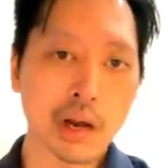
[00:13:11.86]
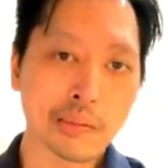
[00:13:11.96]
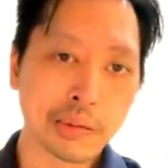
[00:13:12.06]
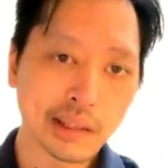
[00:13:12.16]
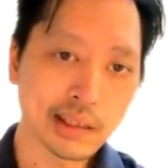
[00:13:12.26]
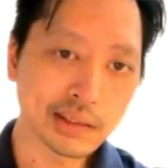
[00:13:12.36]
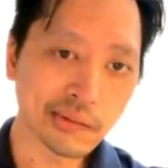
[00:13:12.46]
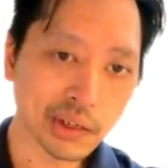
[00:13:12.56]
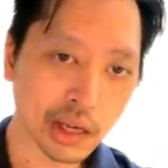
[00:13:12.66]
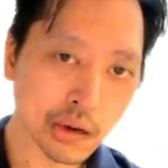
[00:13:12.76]
I put this
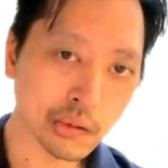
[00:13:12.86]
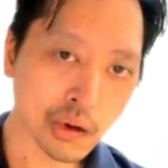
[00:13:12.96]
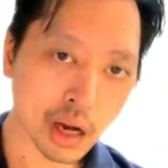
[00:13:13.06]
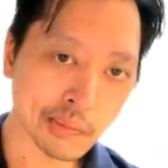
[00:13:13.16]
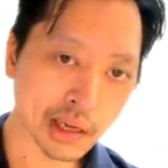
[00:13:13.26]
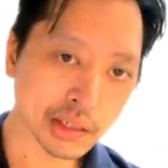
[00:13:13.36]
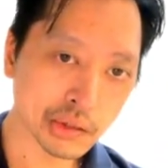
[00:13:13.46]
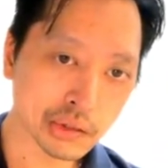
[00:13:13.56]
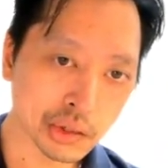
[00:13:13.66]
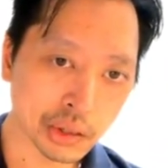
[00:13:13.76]
video on my
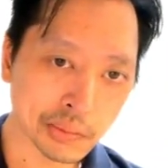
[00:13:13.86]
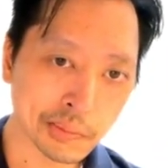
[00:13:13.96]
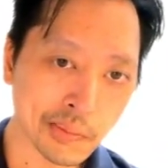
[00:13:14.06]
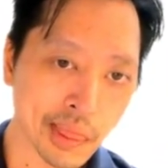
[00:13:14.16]
YouTube,